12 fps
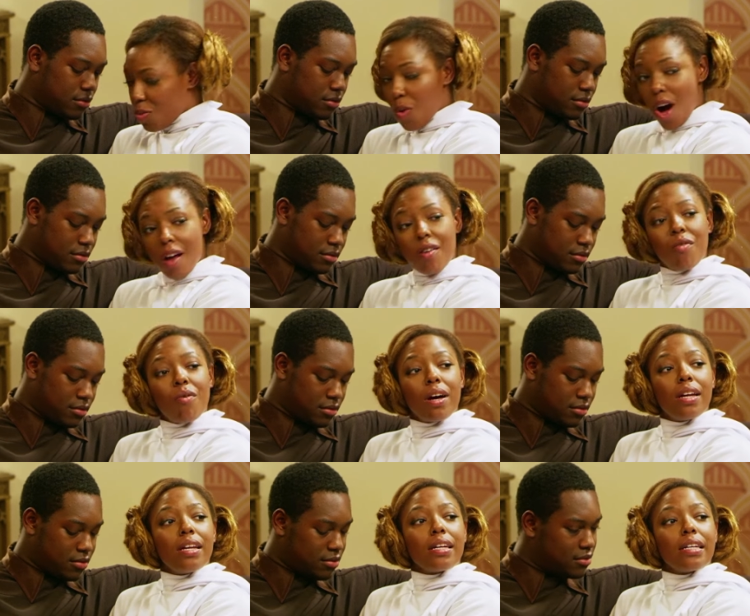Speaker 1: water
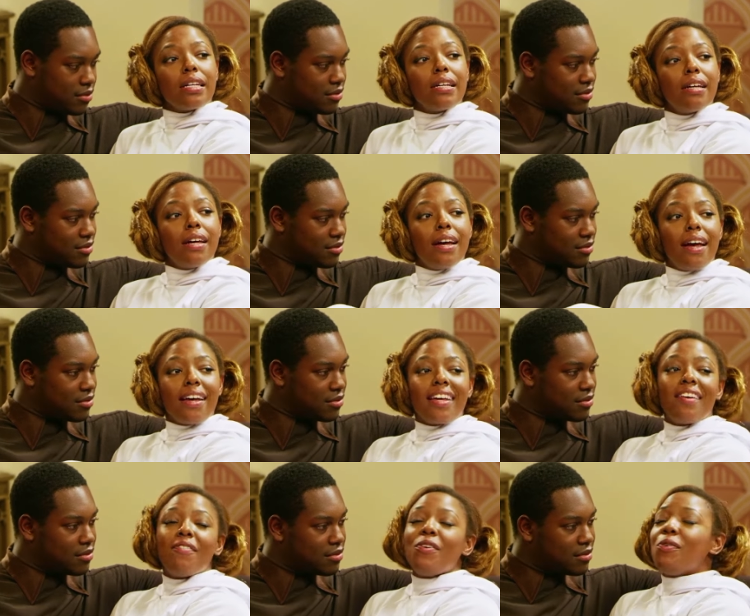running and
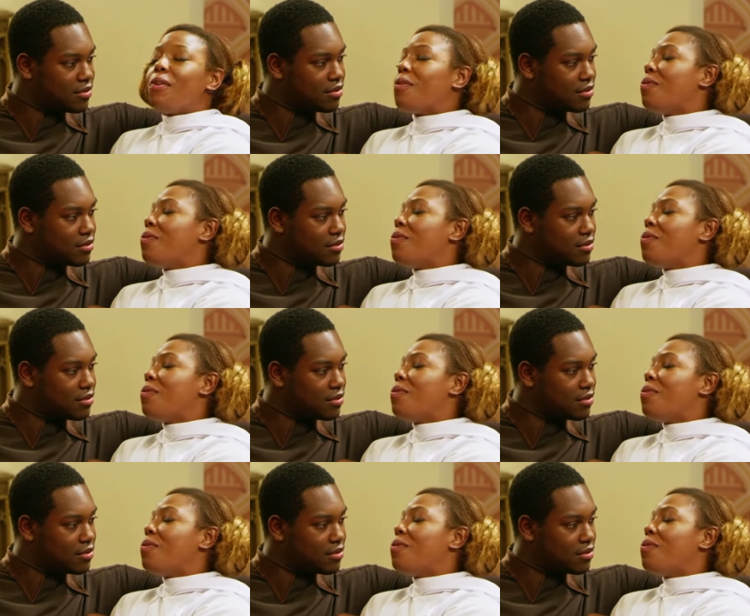give you a